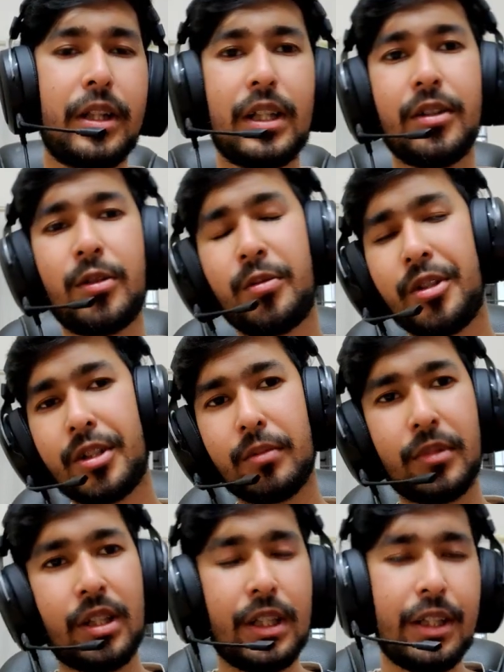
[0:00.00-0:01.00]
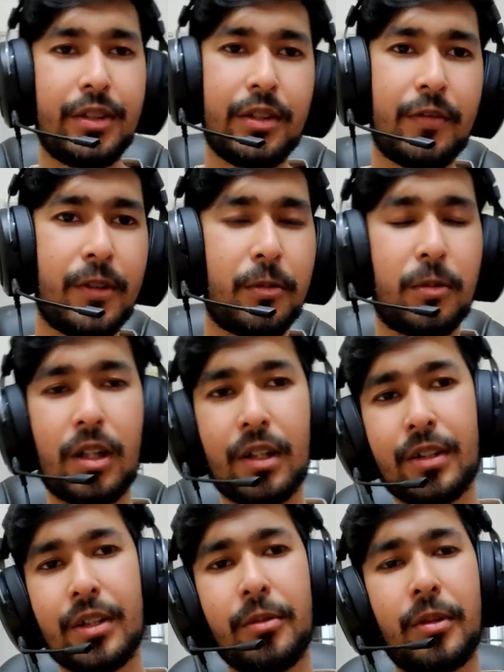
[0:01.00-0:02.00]
You can switch up the leads if you
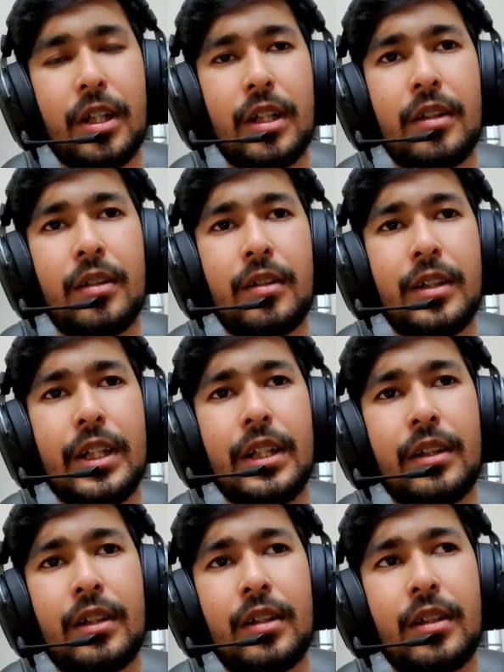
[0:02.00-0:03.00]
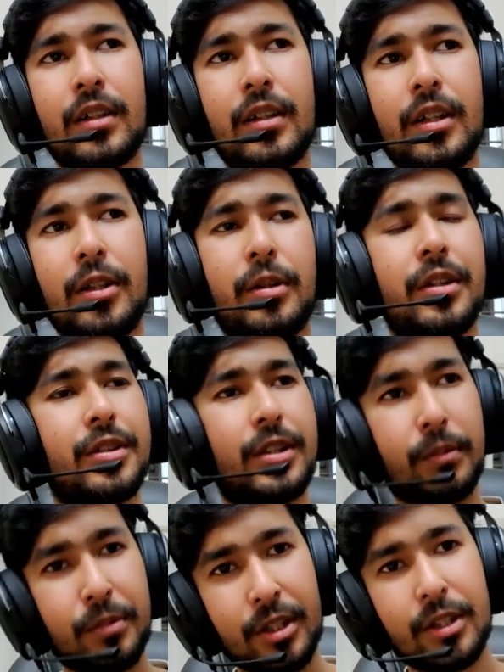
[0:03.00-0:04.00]
want. You can
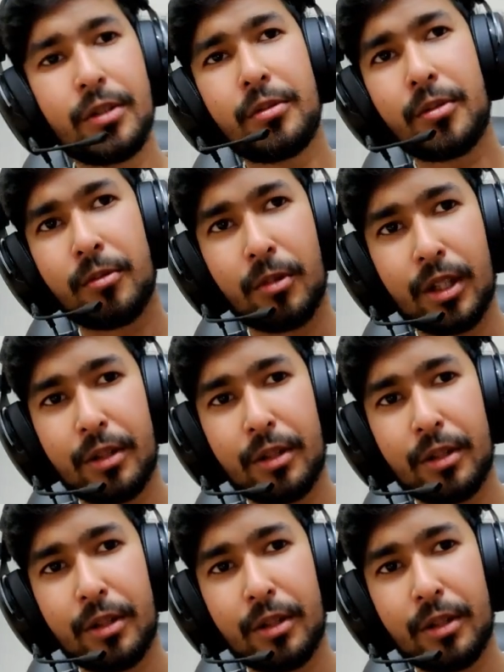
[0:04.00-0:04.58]
substitute